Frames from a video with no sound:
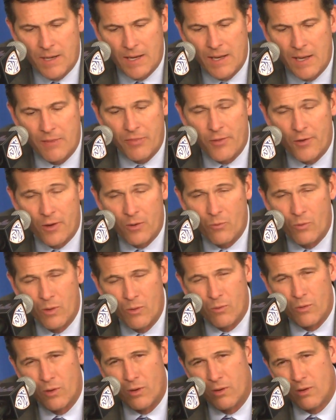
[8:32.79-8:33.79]
I, I thought we
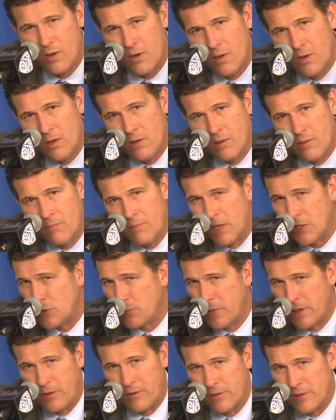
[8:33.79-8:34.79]
were
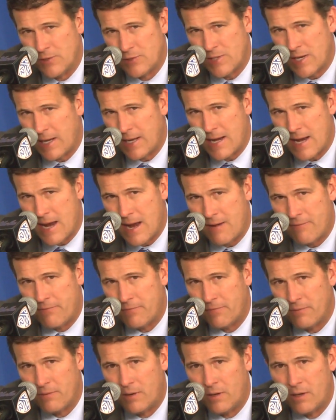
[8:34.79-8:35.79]
much better in the second
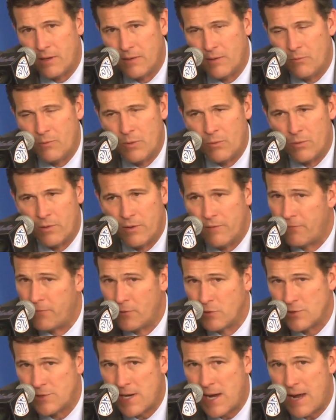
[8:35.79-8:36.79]
half uh, than we were the
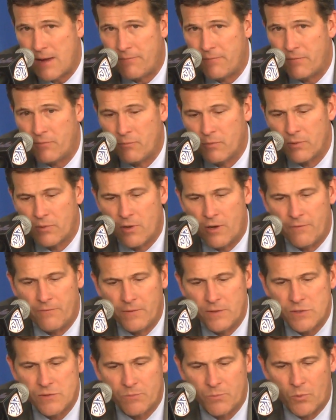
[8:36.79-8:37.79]
first half with
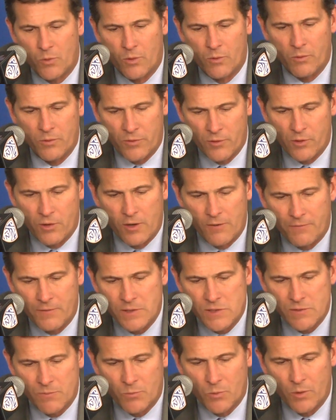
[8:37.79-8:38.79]
offensive board, with their
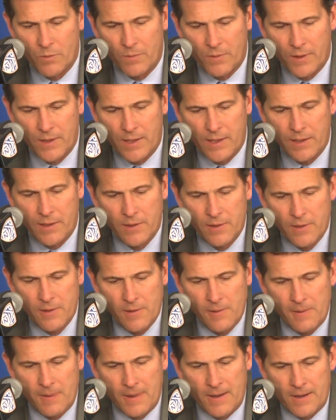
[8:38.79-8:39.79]
offensive board play.
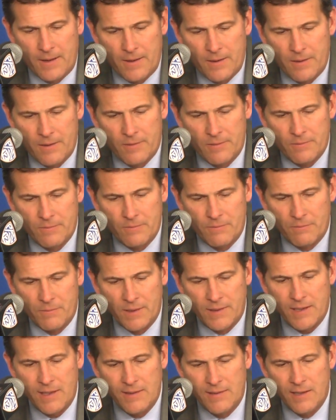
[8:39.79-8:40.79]
Um,
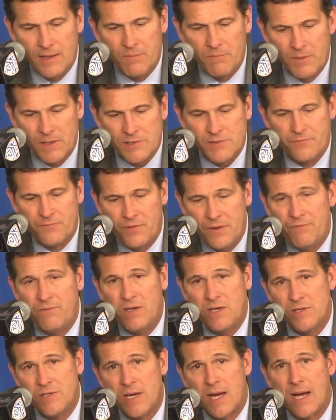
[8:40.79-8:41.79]
but they did miss
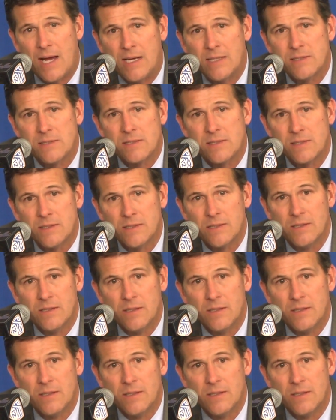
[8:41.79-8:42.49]
50 shots.